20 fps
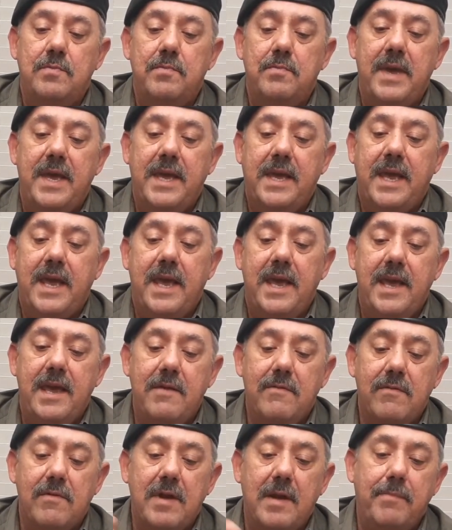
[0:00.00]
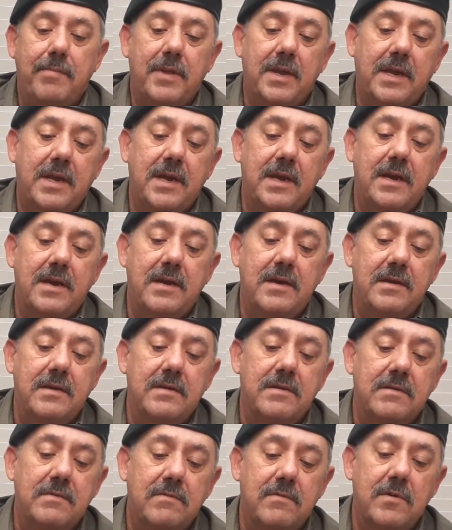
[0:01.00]
make a replica
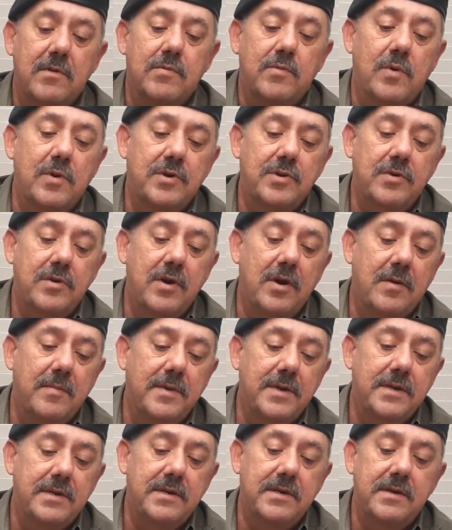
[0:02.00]
World War II helmet.